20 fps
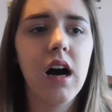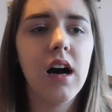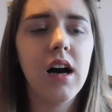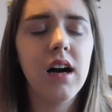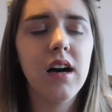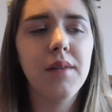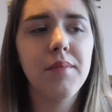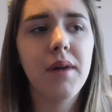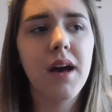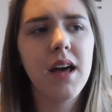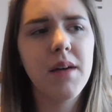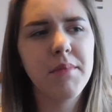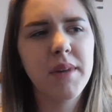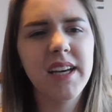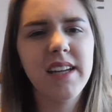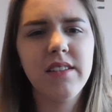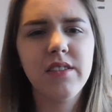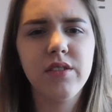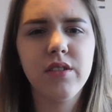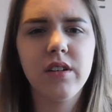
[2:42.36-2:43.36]
I
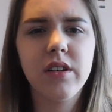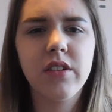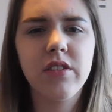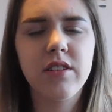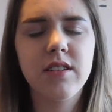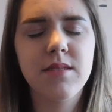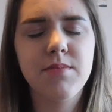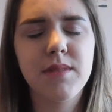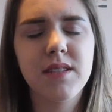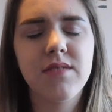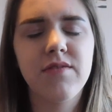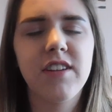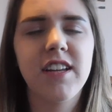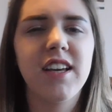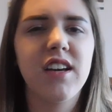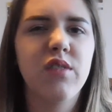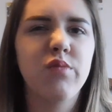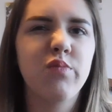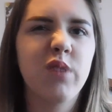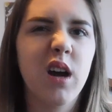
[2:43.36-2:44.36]
might do a Christmas
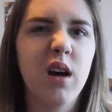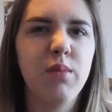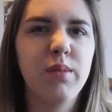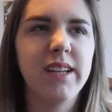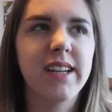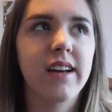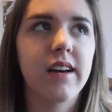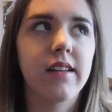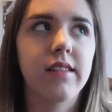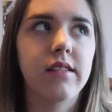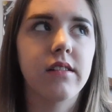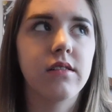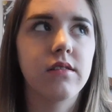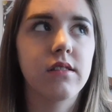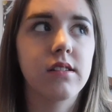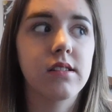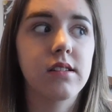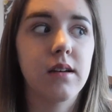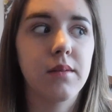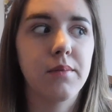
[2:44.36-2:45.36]
video. Probably not, though,
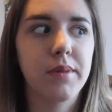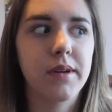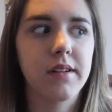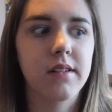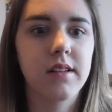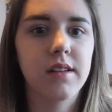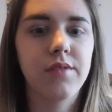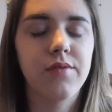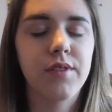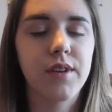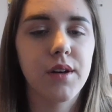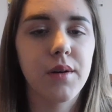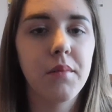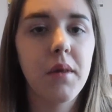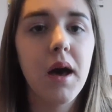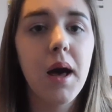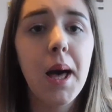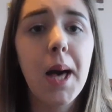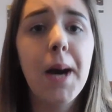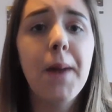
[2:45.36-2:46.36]
because I can really film.
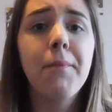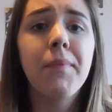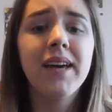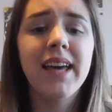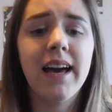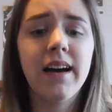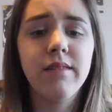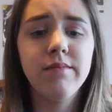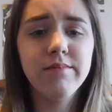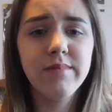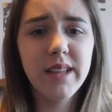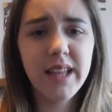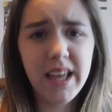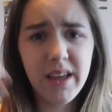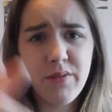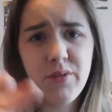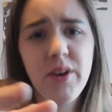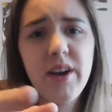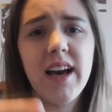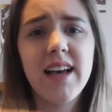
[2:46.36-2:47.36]
But yeah.
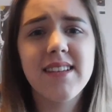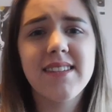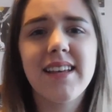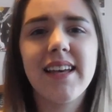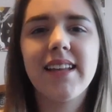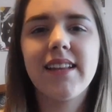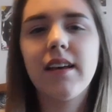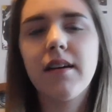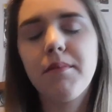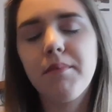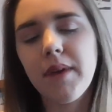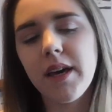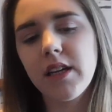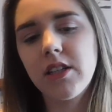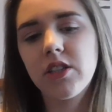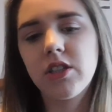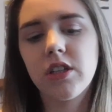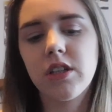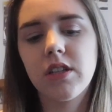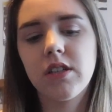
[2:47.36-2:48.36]
If you guys liked it, make
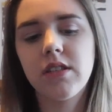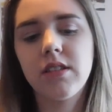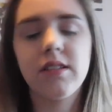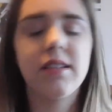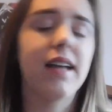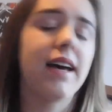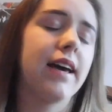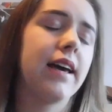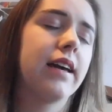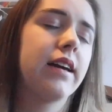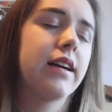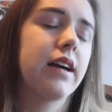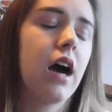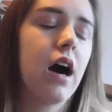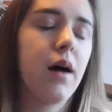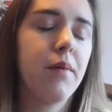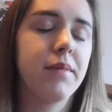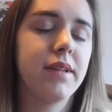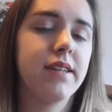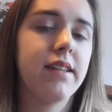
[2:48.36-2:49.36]
sure to like,
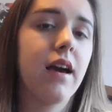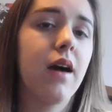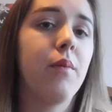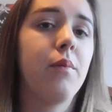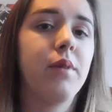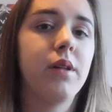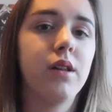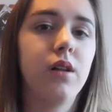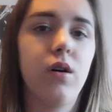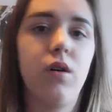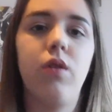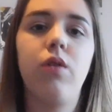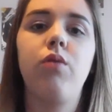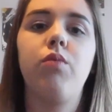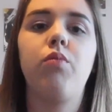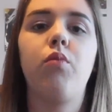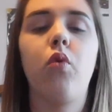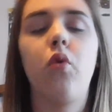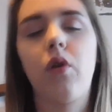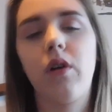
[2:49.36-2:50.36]
comment down below
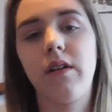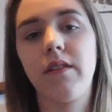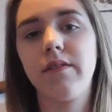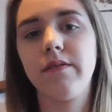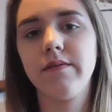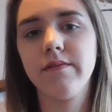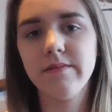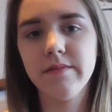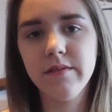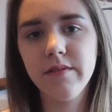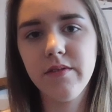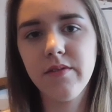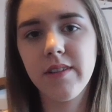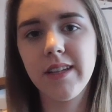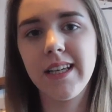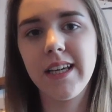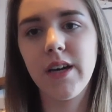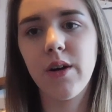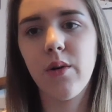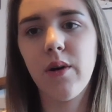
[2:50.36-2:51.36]
for
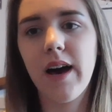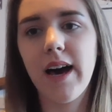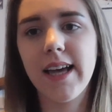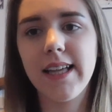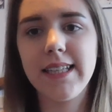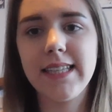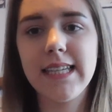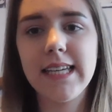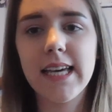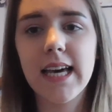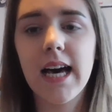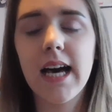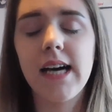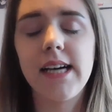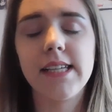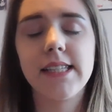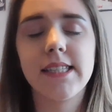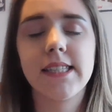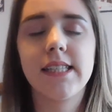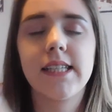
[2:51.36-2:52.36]
video
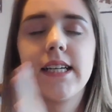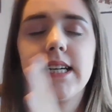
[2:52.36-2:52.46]
ideas,